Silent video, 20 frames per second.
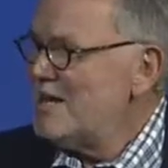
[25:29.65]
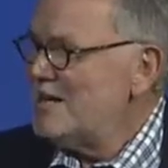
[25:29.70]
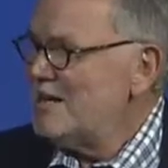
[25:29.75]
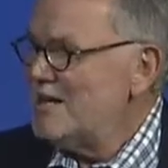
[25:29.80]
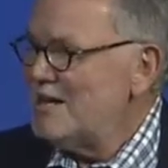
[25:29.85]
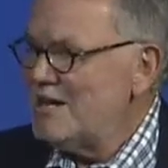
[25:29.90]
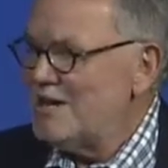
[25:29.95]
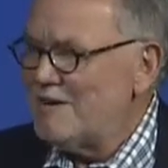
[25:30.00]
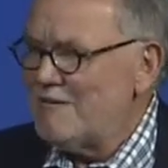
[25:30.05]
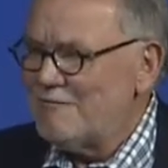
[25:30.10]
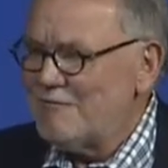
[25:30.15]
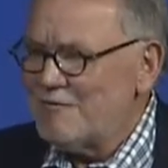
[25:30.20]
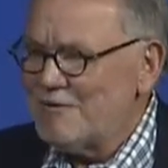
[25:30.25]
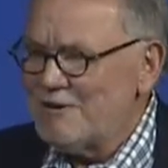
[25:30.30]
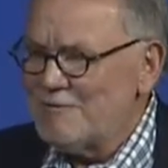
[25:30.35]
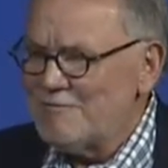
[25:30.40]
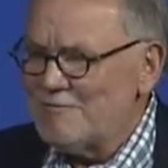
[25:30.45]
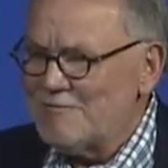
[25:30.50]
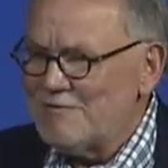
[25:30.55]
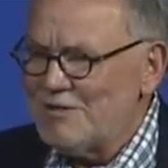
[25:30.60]
Now,
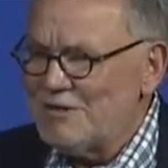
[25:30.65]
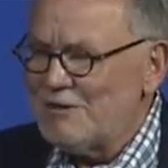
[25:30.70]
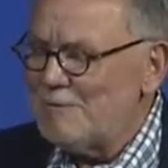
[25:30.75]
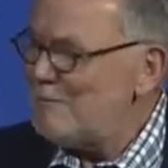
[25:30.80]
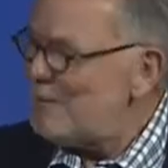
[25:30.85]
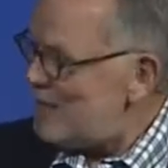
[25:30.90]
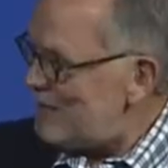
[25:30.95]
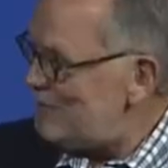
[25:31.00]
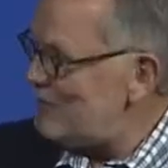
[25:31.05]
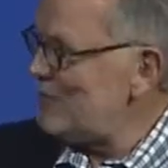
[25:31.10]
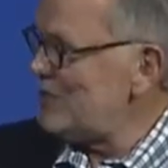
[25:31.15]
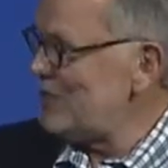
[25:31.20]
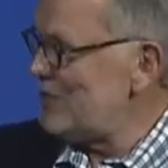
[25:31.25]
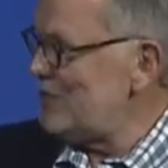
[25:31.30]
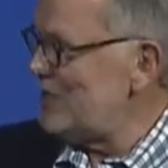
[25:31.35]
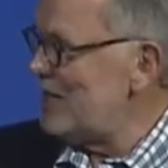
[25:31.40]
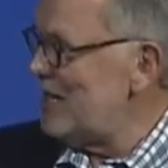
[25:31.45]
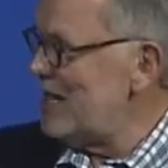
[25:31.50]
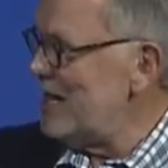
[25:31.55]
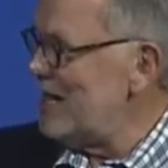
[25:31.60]
from the people
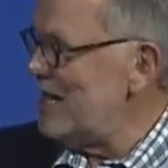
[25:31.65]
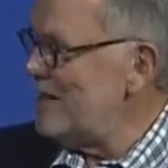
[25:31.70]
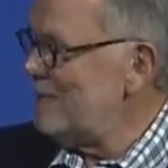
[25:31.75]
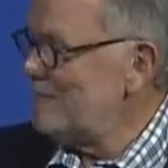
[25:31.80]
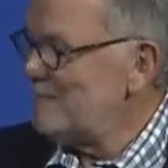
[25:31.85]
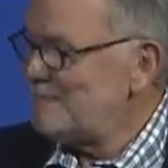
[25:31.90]
side,